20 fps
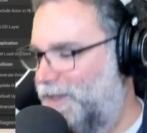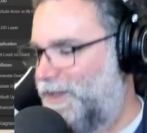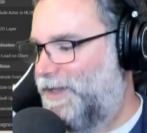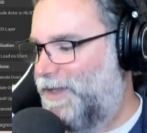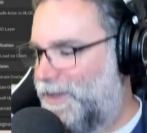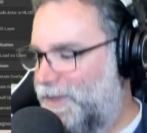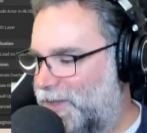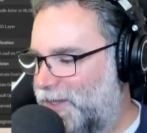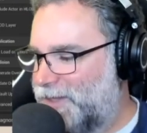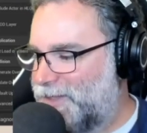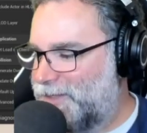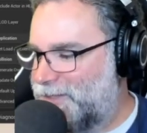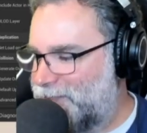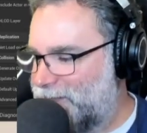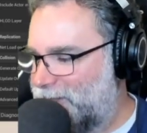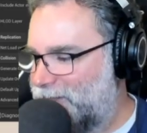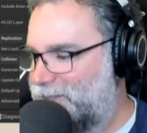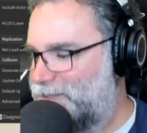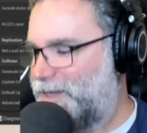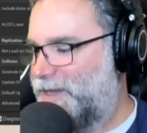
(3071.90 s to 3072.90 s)
This
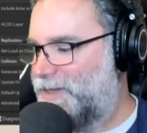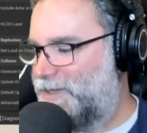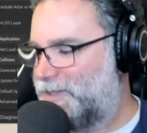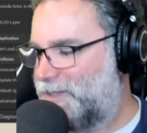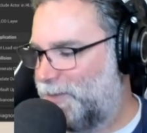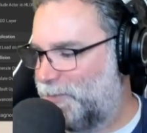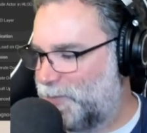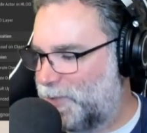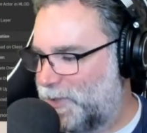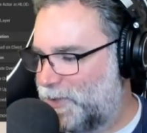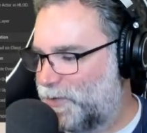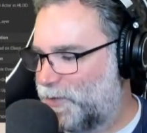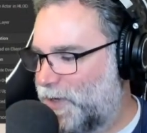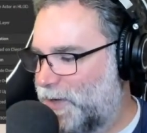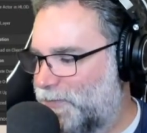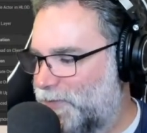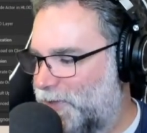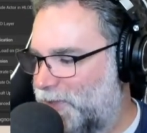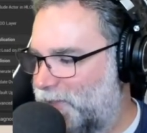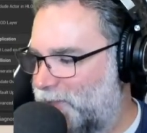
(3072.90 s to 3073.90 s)
is a Simpsons
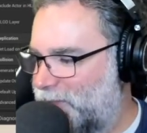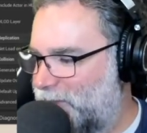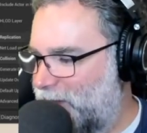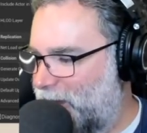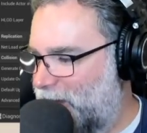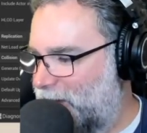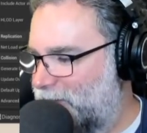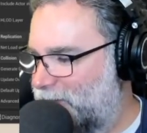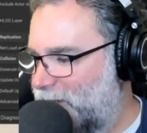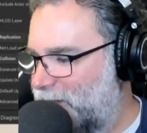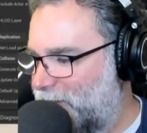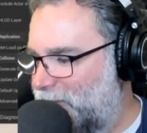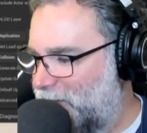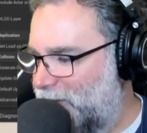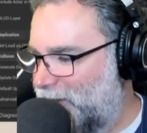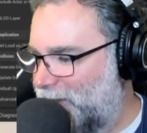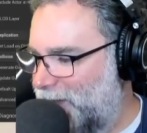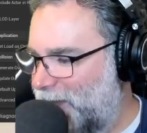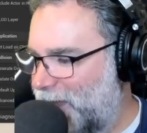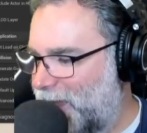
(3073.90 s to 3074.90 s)
reference that
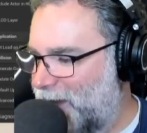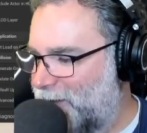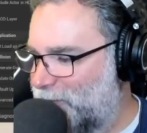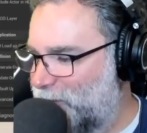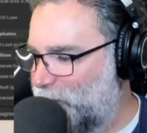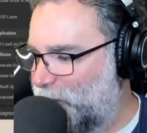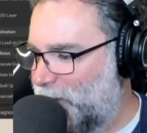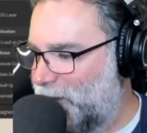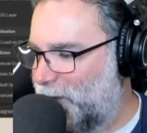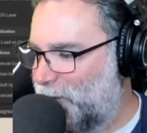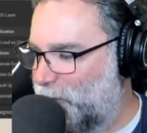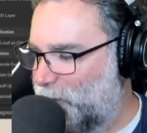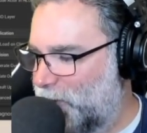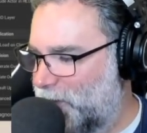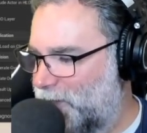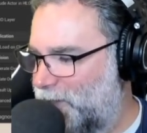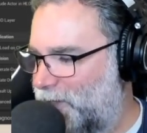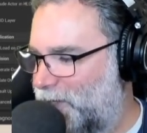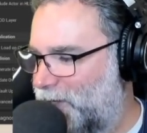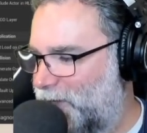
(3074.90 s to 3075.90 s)
definitely everyone at
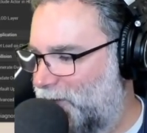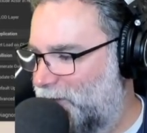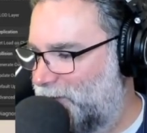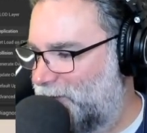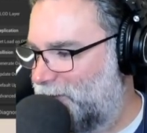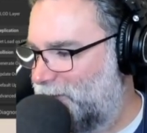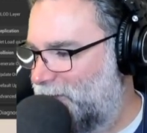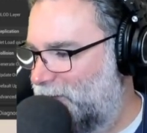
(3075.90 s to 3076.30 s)
work knows.